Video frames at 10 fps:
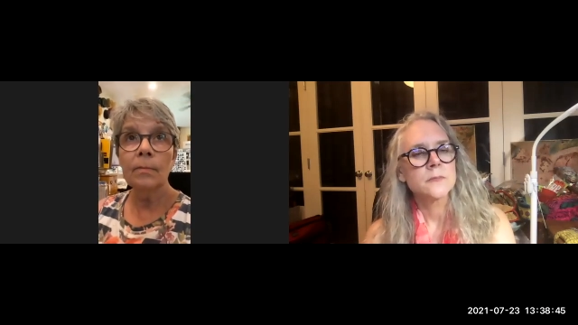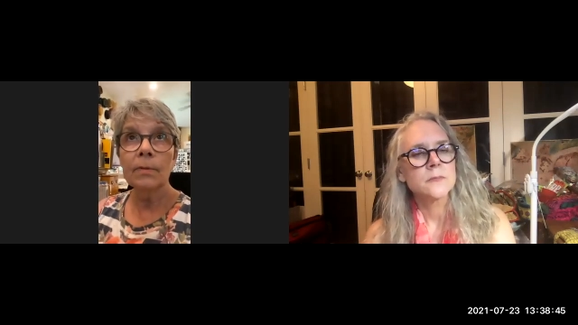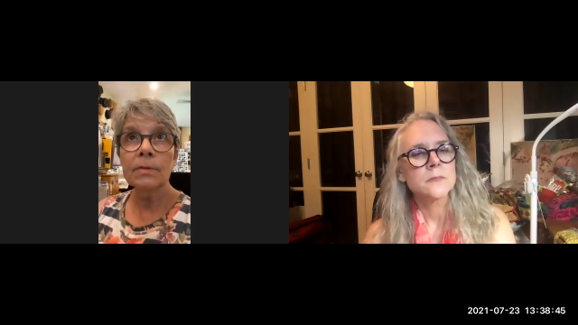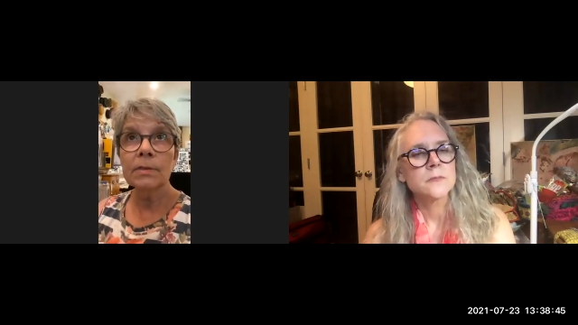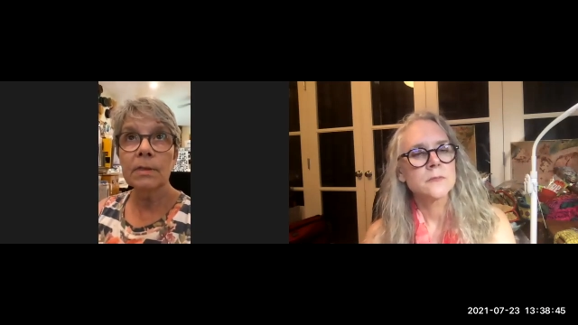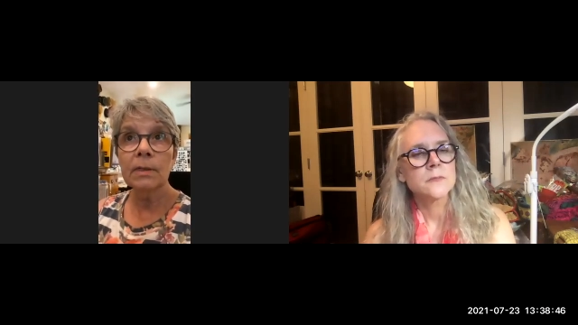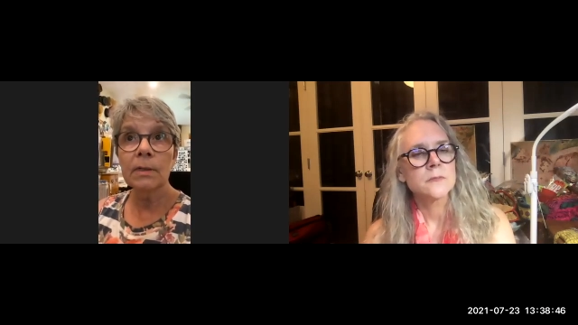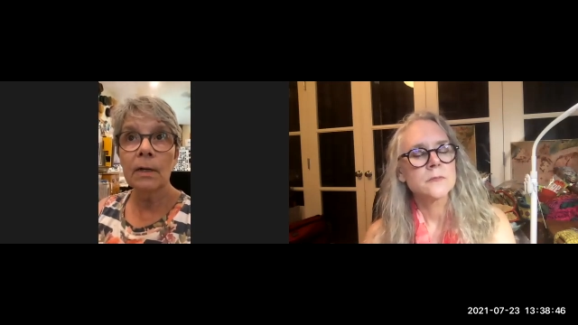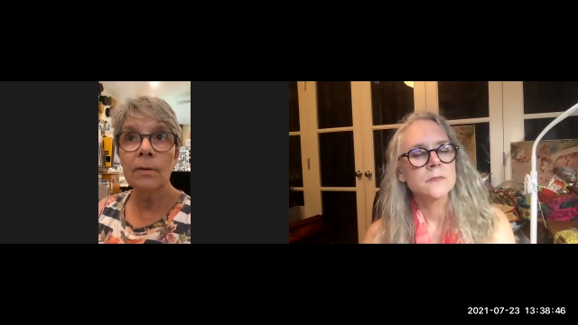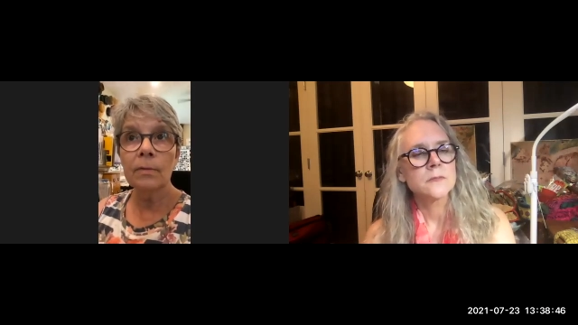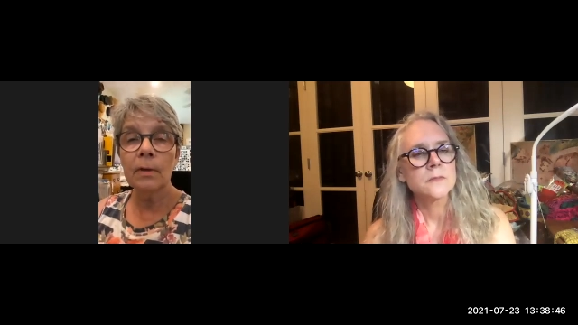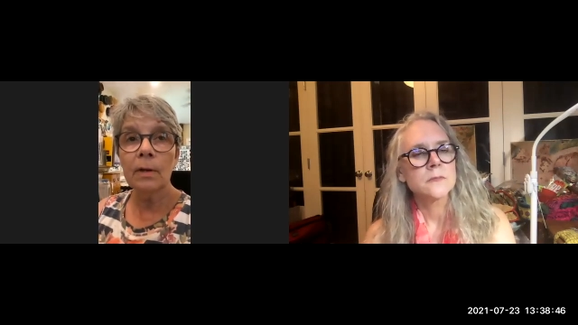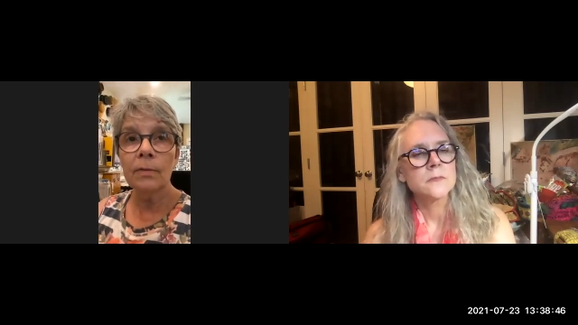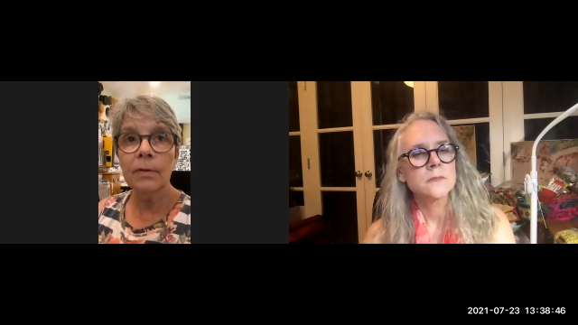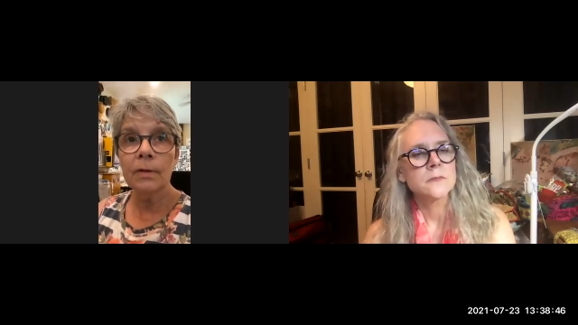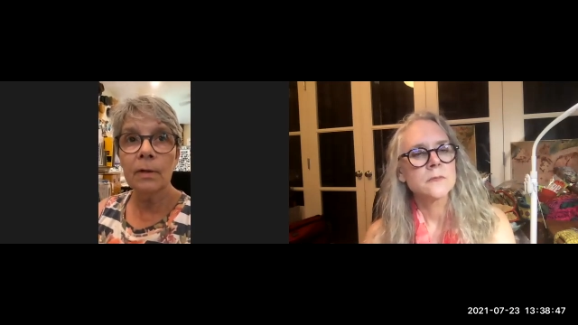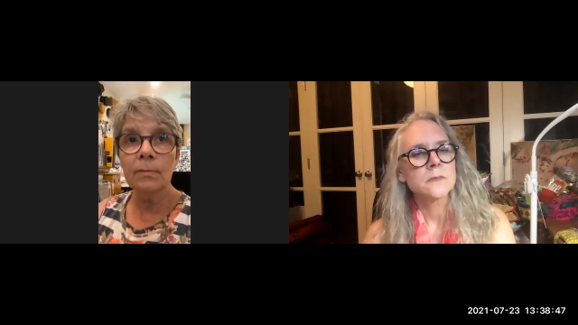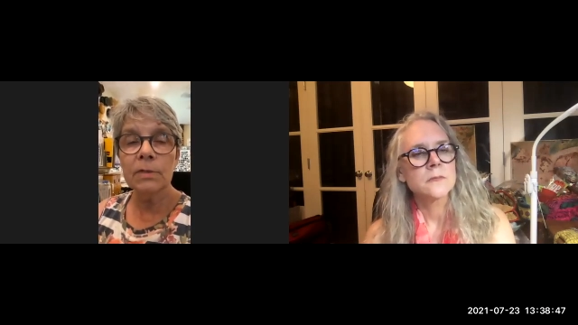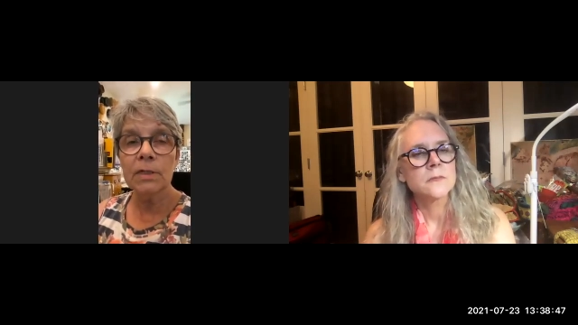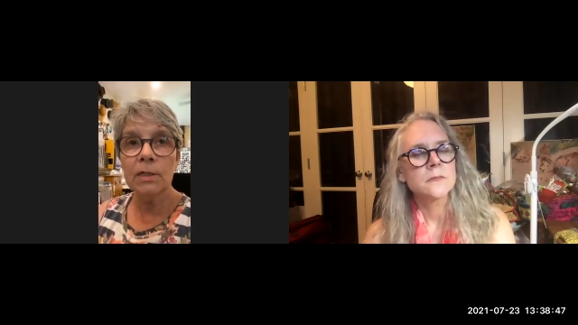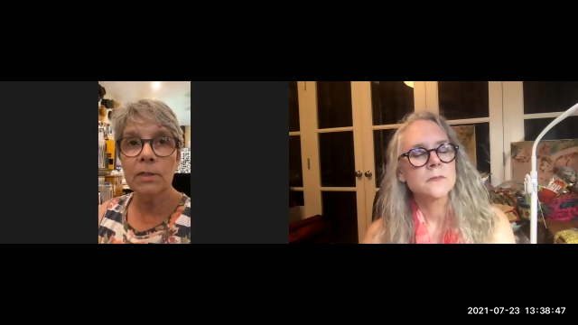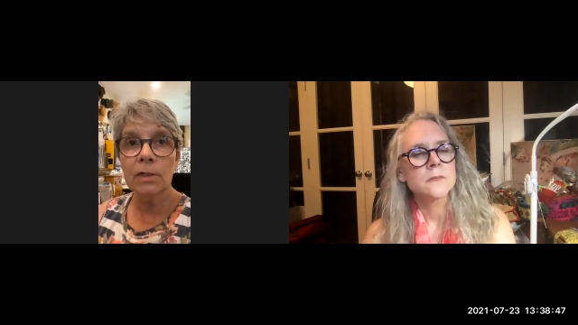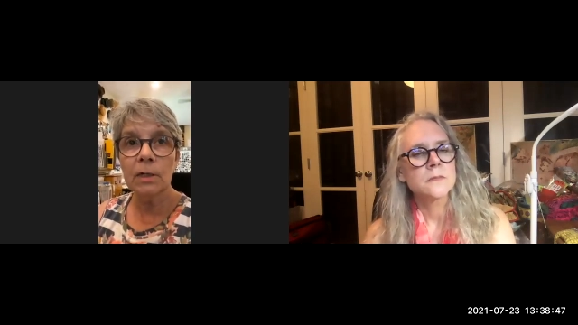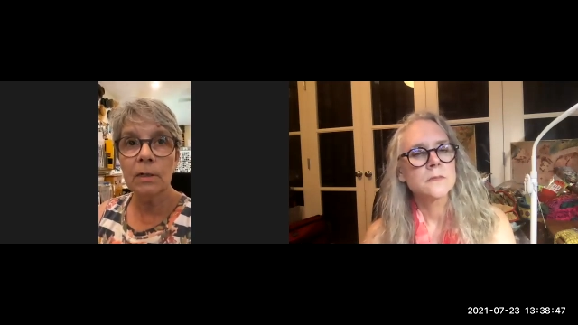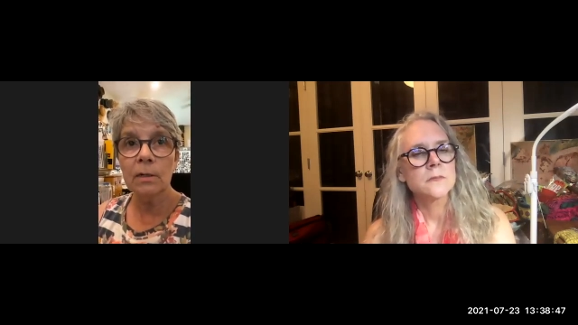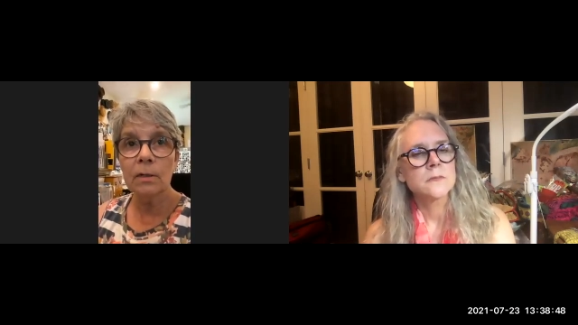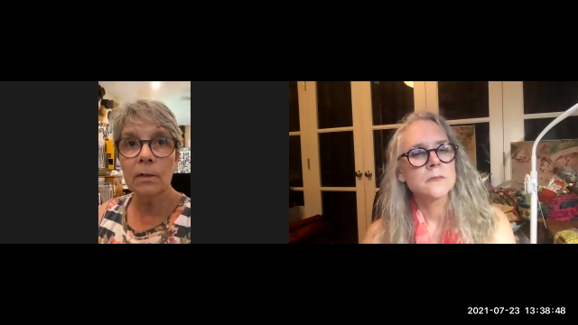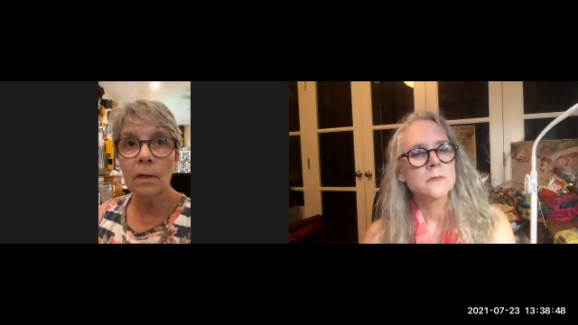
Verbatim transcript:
Speaker 1: let's see. I think I'm teaching